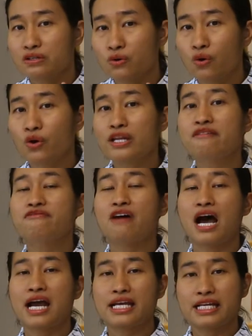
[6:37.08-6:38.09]
only
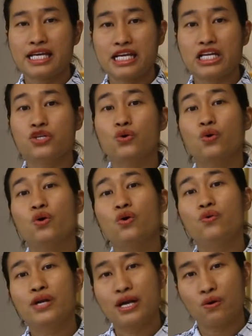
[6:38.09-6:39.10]
find in
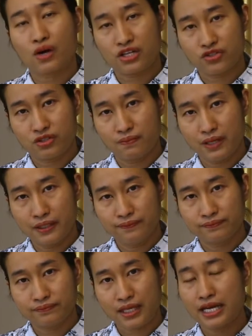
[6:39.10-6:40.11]
your real customer.
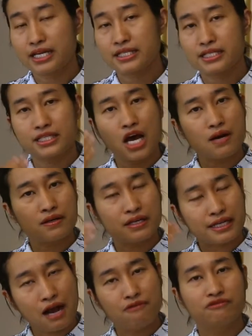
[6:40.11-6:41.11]
And it's
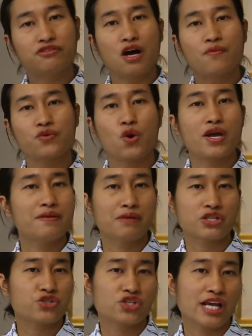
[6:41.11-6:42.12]
not come from your
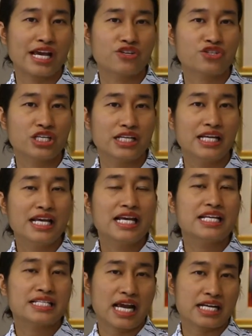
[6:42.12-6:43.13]
imagination,
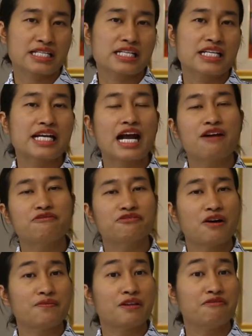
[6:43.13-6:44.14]
it's actually come
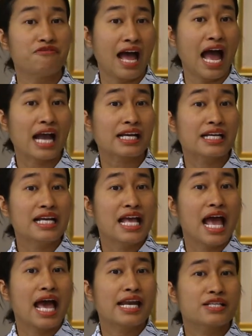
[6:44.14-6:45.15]
from the fact.
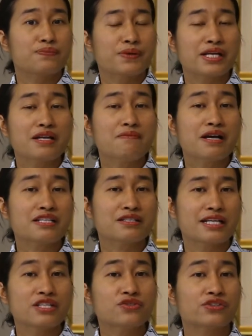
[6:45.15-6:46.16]
And it's pretty much
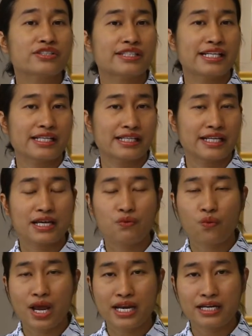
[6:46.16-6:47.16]
interesting
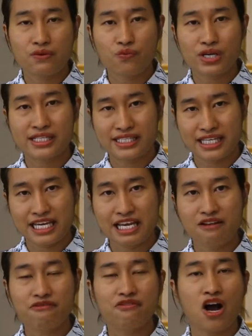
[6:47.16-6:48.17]
when we
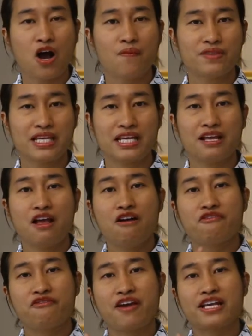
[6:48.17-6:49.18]
see from the
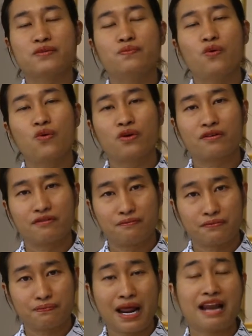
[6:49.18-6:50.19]
Facebook
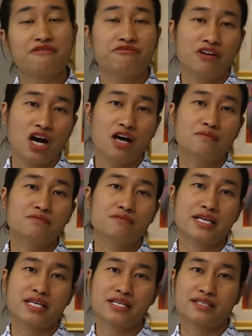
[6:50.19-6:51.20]
platform,
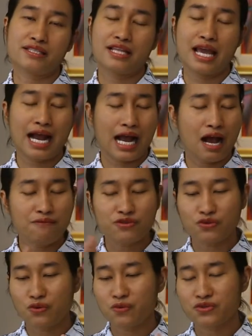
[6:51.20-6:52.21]
because they come
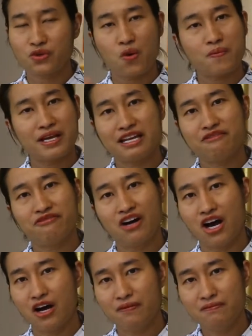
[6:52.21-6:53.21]
to so many
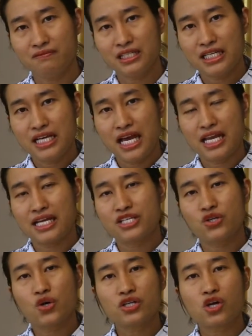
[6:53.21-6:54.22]
forms and they
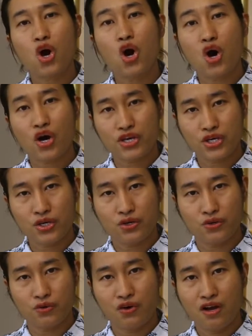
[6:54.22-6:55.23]
don't call
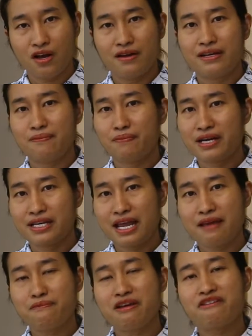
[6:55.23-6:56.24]
you, but
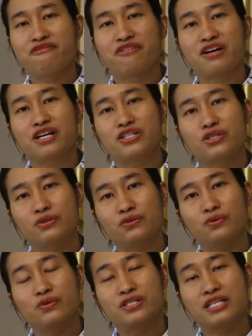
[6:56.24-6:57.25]
they prefer
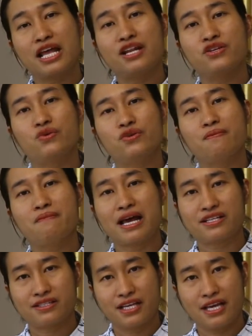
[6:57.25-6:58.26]
to send you the
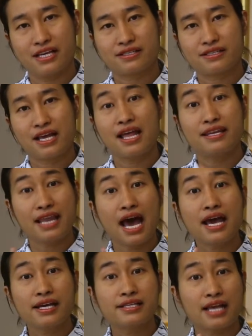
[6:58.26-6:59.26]
message. And
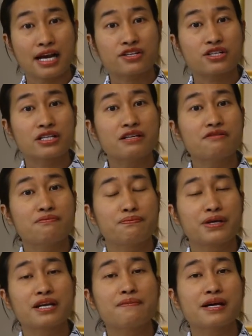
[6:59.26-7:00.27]
that is actually
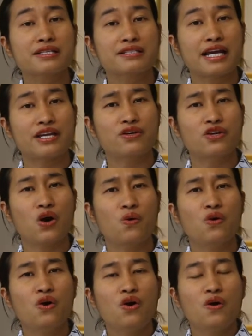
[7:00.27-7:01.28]
pretty much like
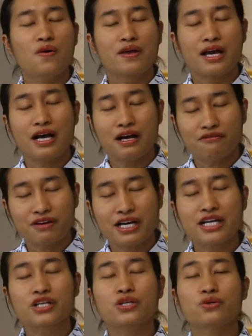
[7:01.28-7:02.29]
a
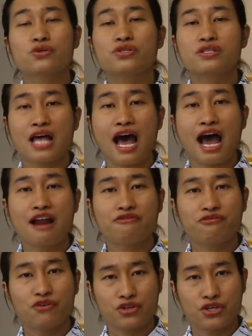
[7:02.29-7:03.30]
very good start
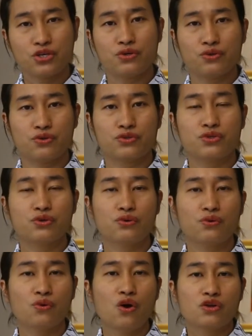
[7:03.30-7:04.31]
for you
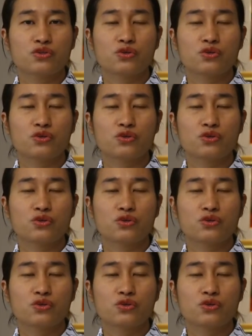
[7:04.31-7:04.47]
to